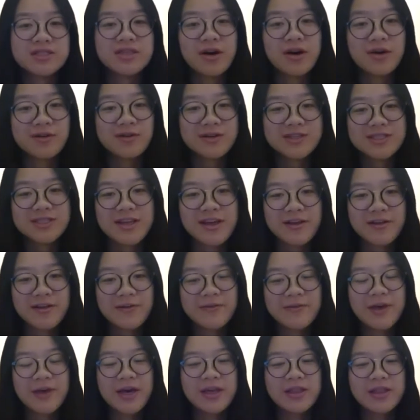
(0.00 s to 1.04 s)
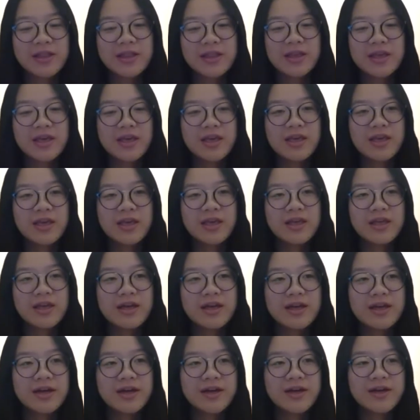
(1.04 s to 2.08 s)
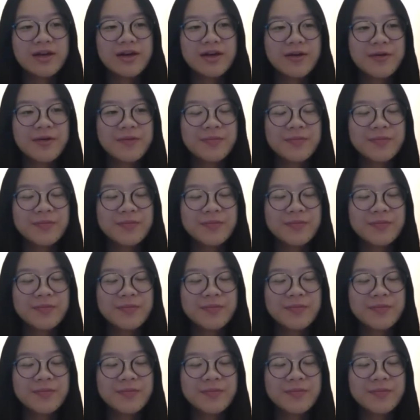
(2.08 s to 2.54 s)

ourselves that uh,